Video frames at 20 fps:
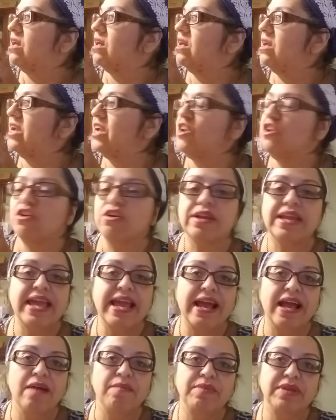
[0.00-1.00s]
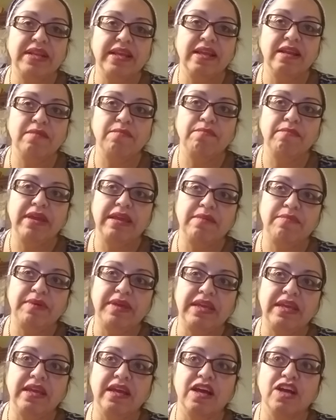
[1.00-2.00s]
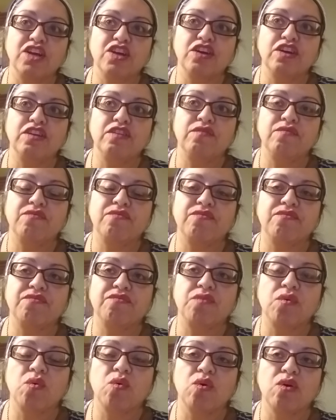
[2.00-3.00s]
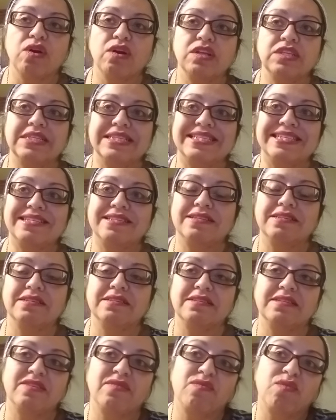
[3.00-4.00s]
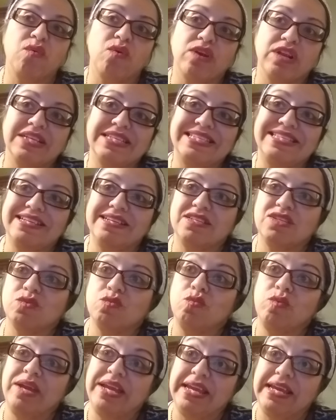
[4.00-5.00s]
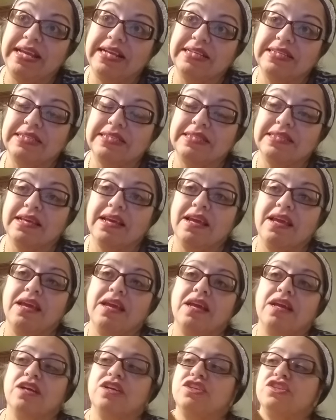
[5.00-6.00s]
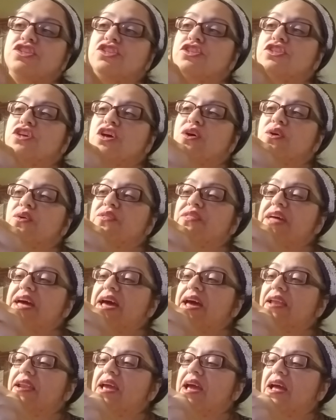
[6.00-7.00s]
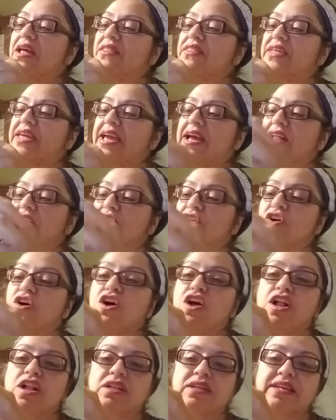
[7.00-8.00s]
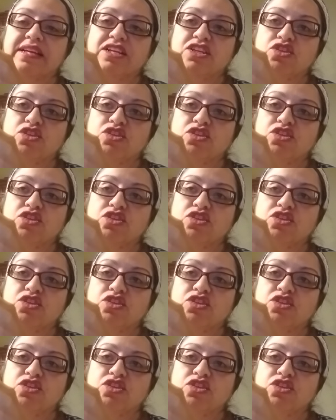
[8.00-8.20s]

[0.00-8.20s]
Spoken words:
in your cabinet maybe a good 4 to 6 weeks, so that the alcohol can